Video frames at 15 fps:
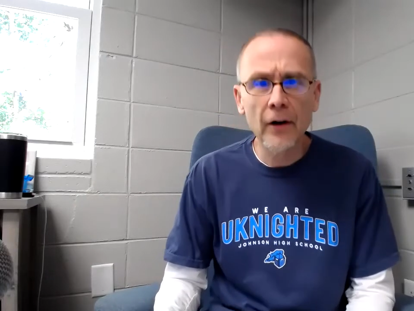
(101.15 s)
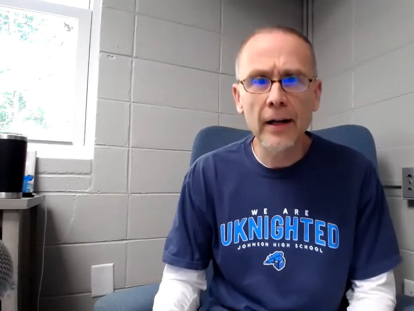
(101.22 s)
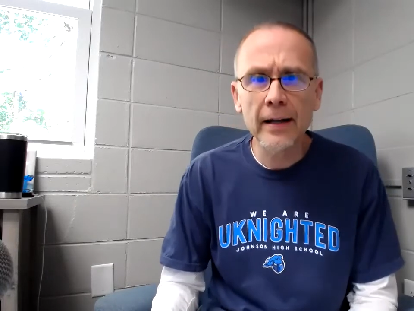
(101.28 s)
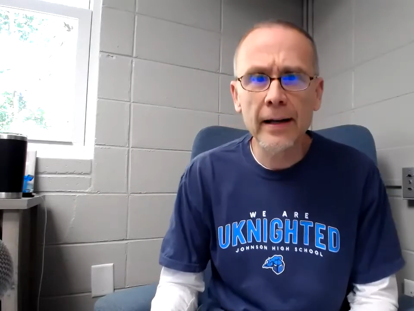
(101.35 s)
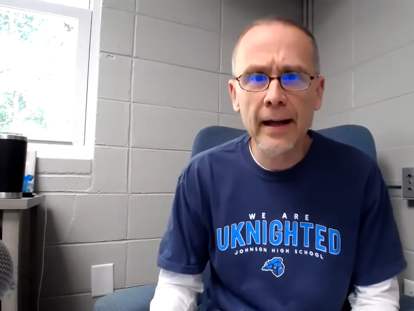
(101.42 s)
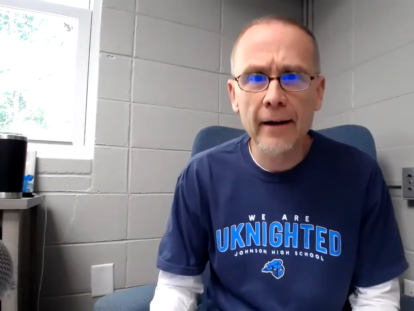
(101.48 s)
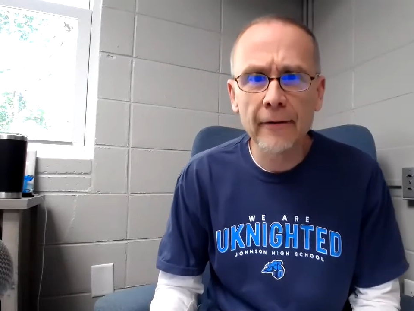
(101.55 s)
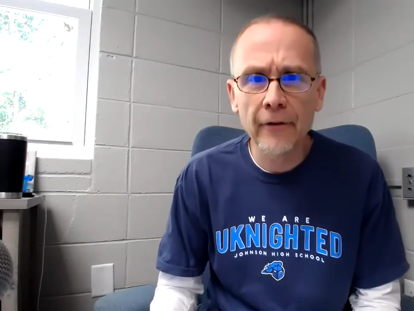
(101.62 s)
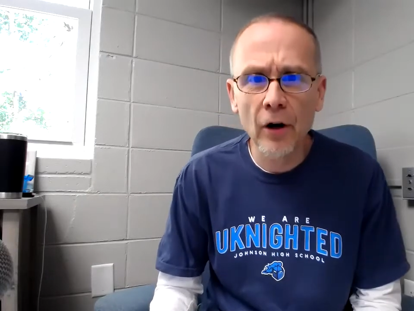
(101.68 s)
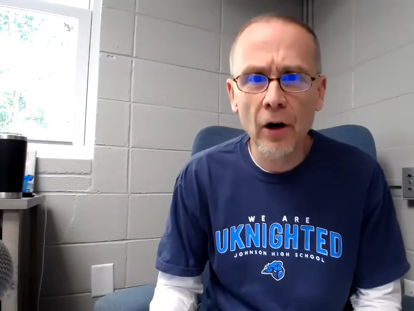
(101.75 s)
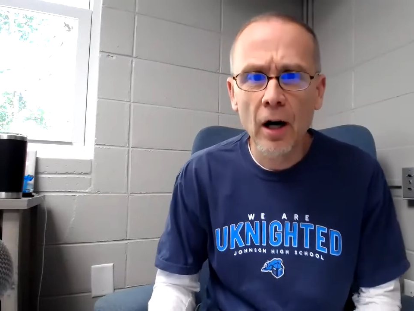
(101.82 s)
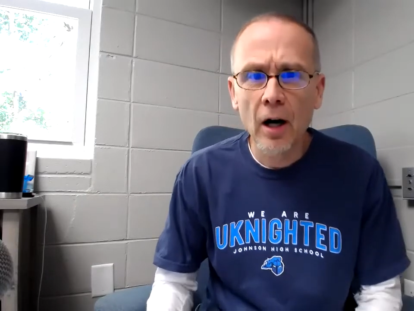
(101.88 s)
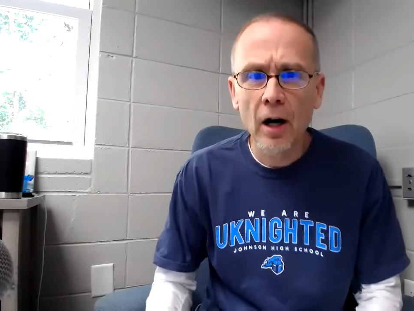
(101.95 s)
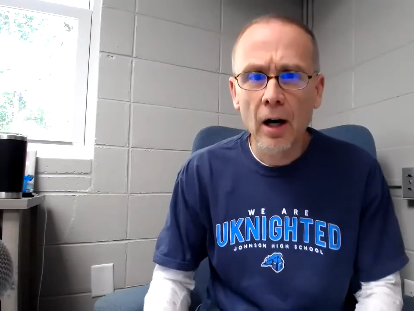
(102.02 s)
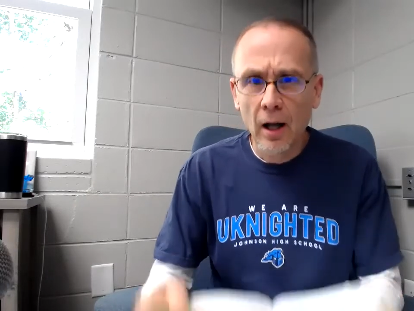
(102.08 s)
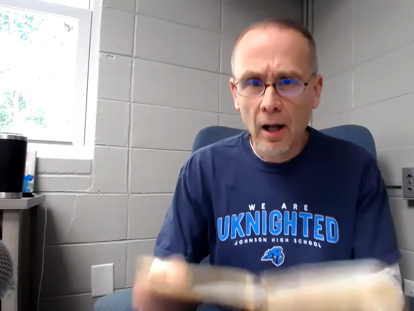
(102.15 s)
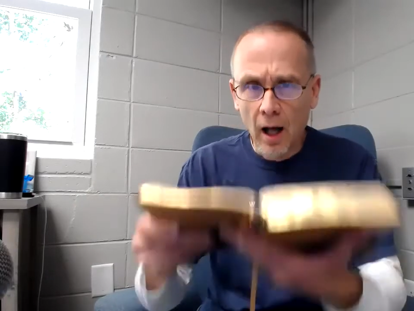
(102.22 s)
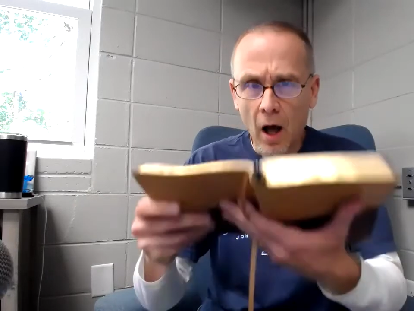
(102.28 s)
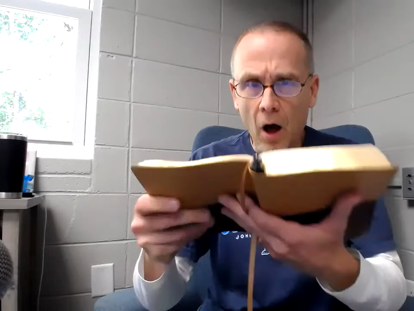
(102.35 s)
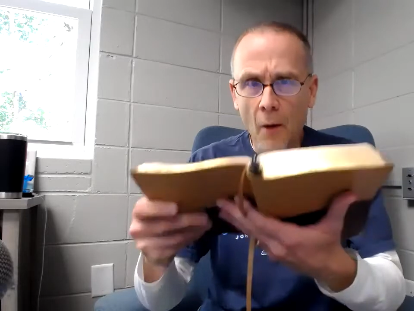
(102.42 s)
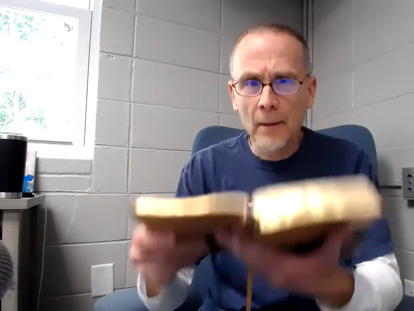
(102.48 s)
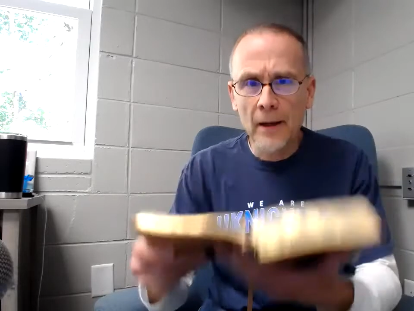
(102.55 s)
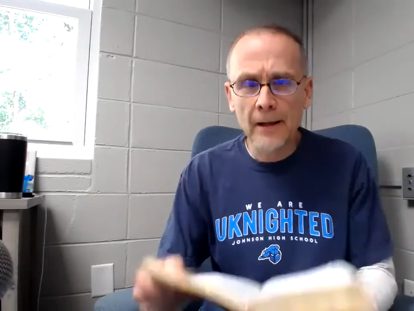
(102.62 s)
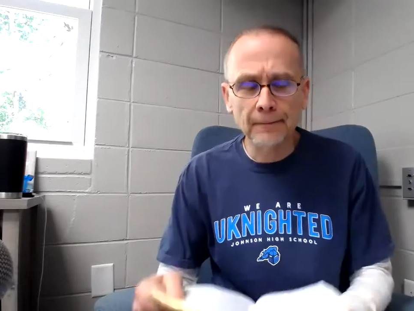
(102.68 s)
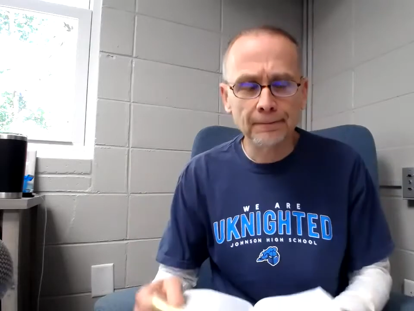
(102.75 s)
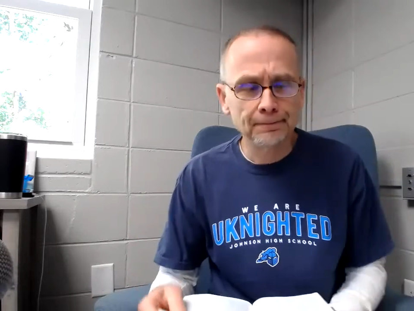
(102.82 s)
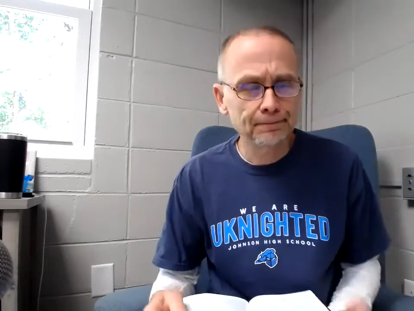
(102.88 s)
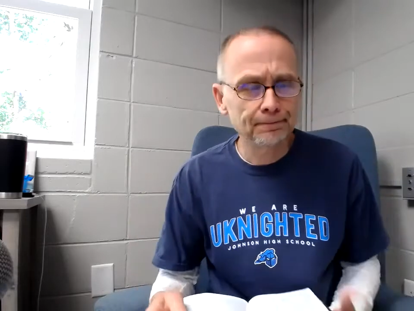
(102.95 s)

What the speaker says: and ever. Amen.